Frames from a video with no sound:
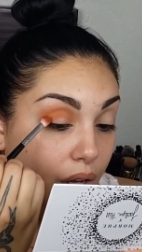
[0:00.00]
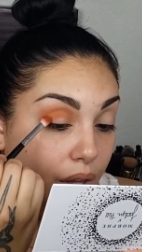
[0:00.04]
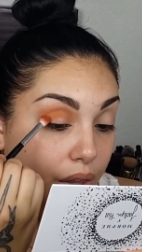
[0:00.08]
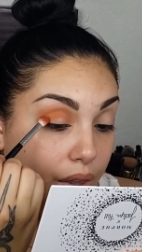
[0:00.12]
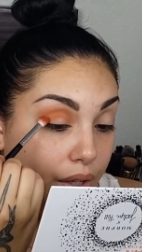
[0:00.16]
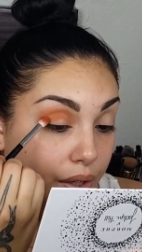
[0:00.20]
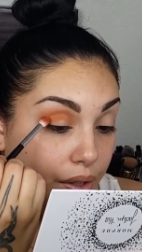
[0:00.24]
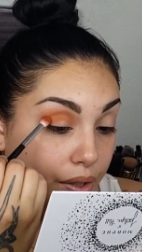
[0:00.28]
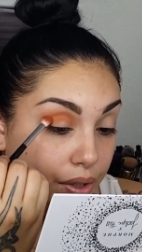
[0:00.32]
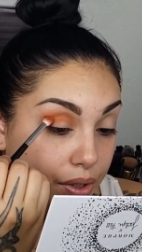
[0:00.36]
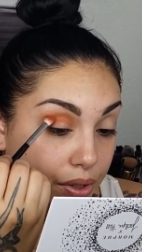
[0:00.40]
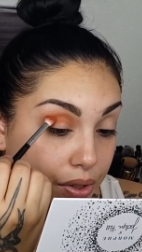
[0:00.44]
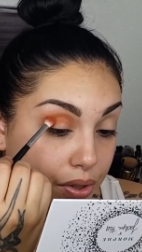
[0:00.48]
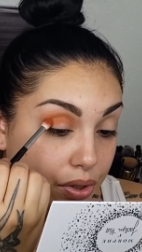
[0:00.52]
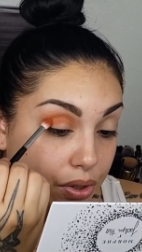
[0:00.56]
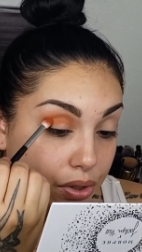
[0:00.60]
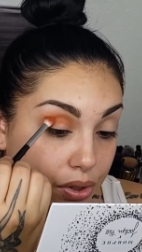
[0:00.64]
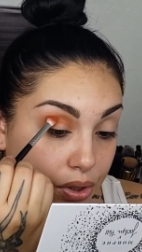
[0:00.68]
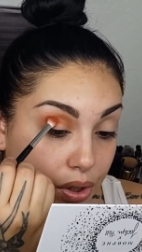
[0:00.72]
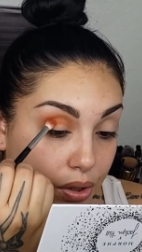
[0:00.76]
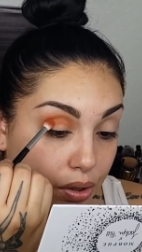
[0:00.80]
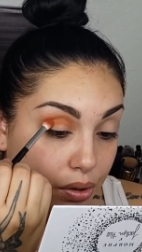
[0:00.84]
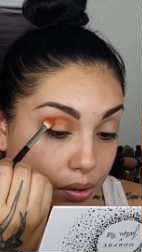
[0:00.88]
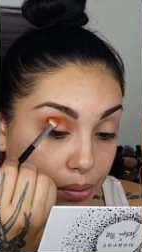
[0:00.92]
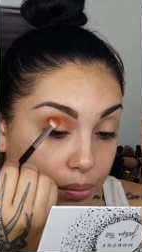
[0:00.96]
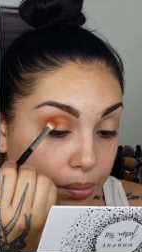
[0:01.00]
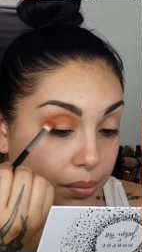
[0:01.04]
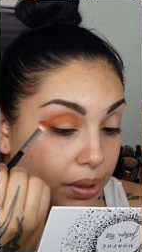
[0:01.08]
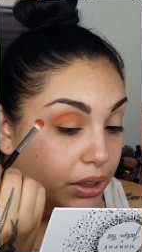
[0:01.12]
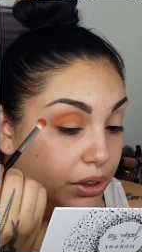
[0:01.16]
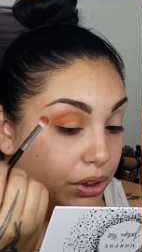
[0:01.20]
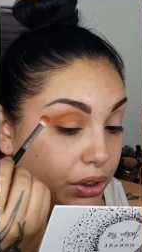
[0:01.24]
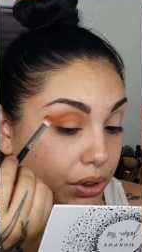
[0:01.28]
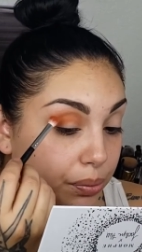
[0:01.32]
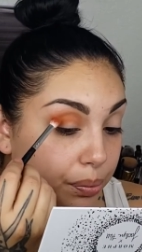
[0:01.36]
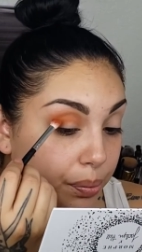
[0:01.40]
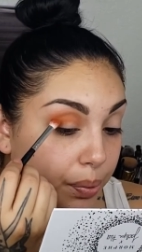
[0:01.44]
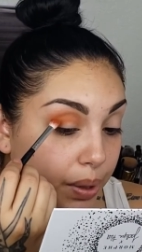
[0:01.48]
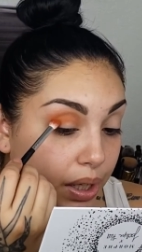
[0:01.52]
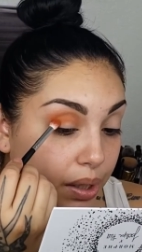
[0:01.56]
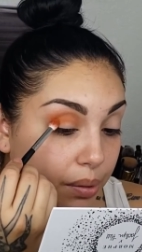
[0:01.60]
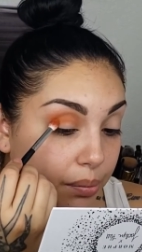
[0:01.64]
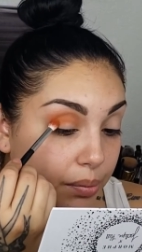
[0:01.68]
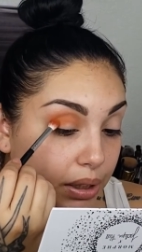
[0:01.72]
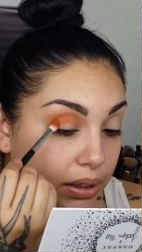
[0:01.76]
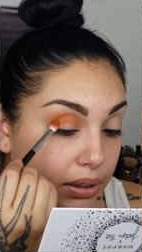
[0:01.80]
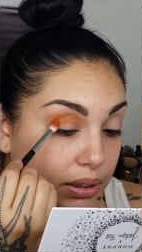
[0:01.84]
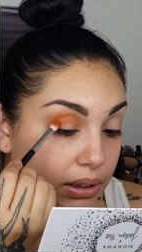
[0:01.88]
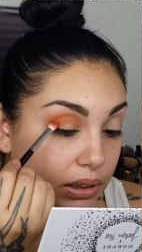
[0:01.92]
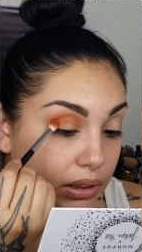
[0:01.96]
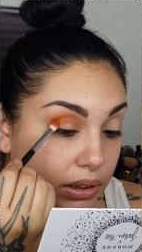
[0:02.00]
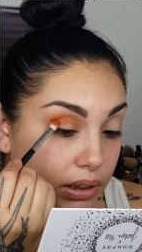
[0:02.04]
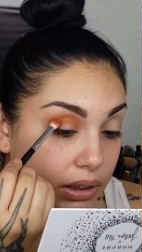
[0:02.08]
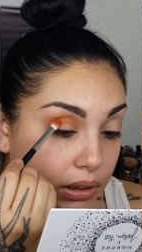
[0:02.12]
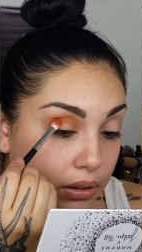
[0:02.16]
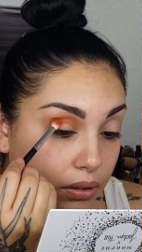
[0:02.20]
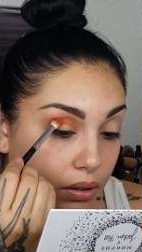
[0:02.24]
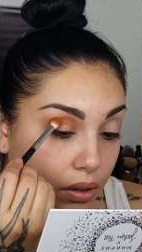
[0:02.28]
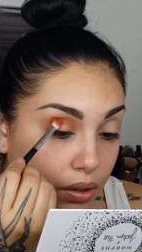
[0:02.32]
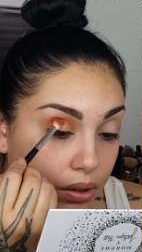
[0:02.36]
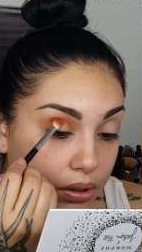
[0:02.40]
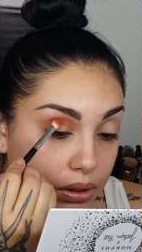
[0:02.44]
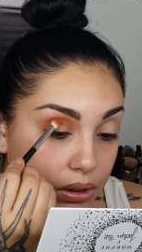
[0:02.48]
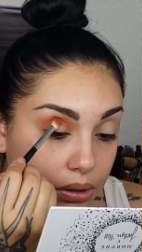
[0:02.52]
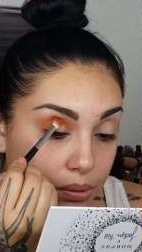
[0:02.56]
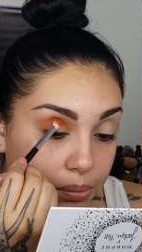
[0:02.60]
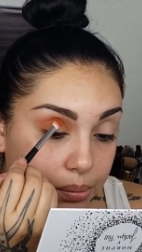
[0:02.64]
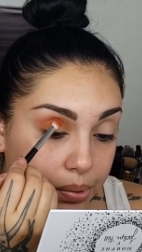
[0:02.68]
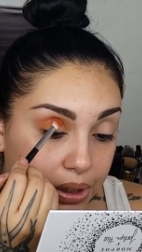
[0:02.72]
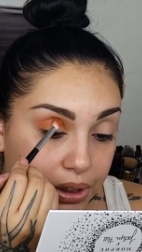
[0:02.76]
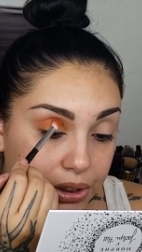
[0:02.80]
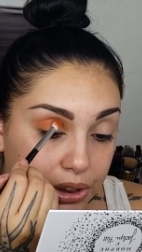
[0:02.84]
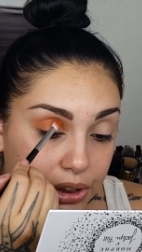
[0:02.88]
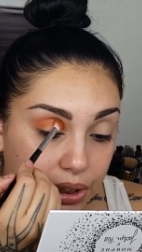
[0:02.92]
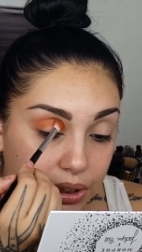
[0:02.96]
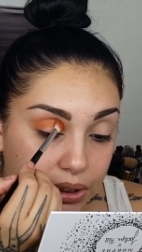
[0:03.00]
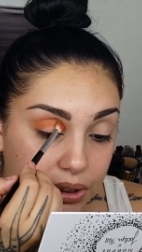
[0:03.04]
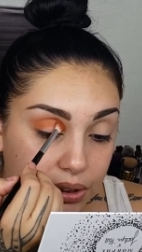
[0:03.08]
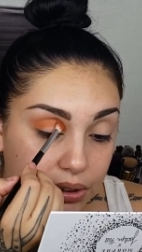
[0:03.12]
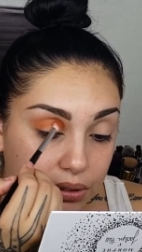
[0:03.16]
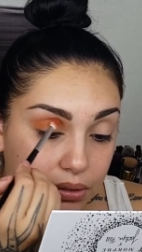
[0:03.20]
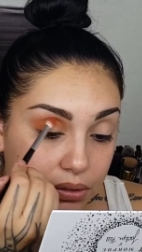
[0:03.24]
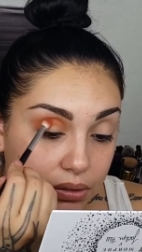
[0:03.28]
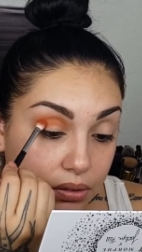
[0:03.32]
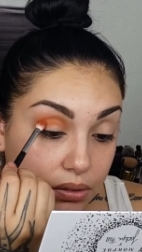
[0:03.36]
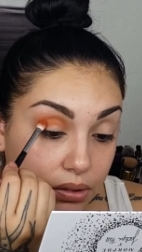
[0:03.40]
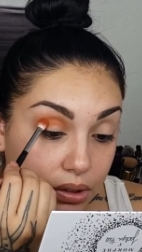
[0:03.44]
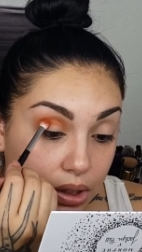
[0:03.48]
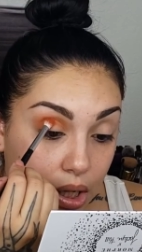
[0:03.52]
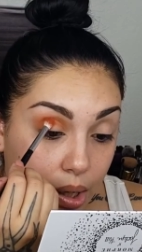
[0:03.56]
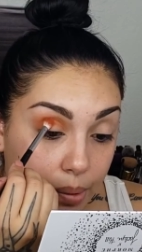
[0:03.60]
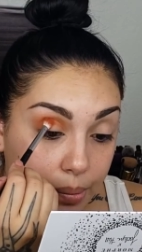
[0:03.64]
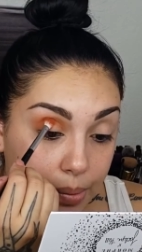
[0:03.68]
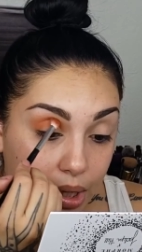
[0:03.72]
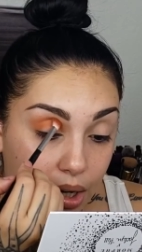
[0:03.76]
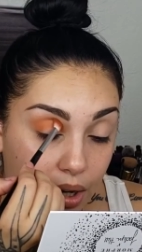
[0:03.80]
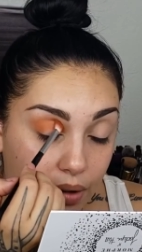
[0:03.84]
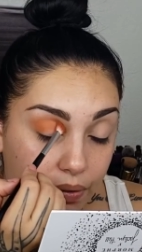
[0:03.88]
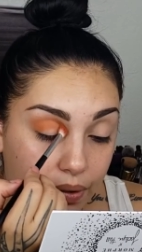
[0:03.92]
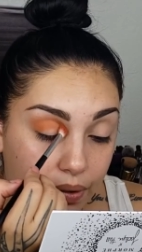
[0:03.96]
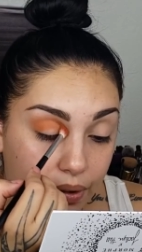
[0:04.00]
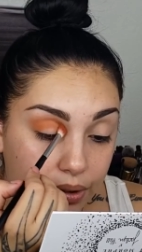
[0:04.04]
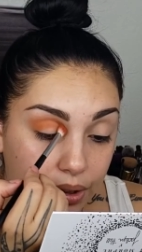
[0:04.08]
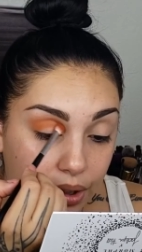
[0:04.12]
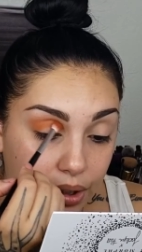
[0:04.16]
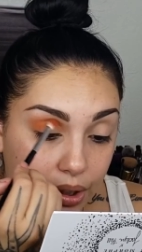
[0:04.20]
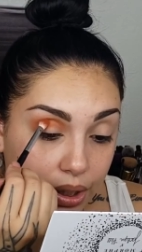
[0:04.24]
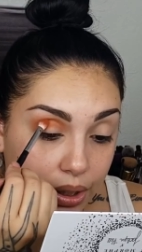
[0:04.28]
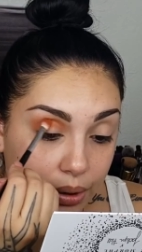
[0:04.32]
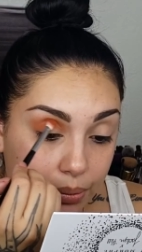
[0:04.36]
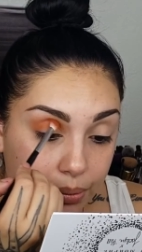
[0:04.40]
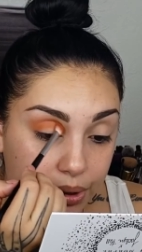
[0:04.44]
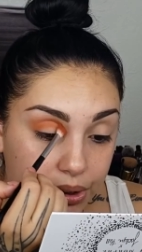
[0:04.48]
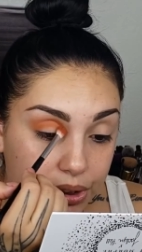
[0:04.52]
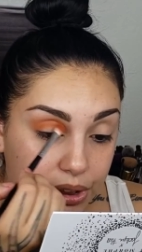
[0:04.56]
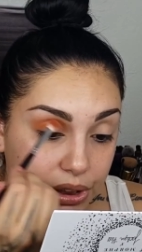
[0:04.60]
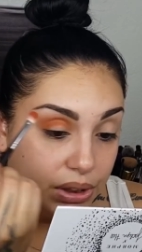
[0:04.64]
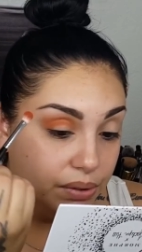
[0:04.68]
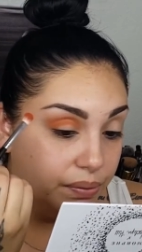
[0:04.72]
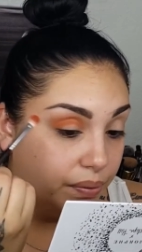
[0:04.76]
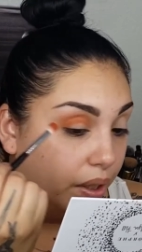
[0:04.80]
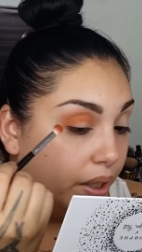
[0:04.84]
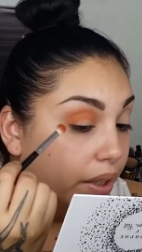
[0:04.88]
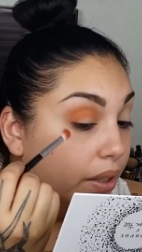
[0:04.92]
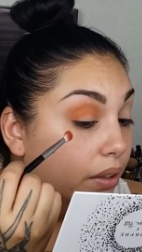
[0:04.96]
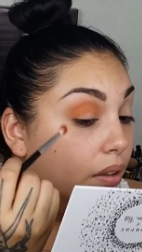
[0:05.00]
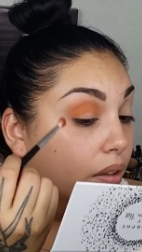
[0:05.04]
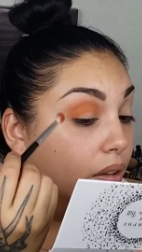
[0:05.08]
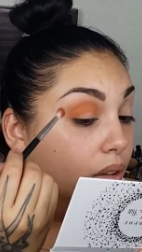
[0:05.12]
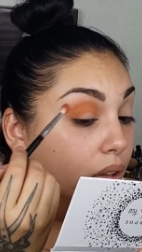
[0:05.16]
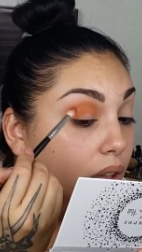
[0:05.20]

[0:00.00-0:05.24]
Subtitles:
there's so much pigment still on the brush that's coming off on the lid, which is fine.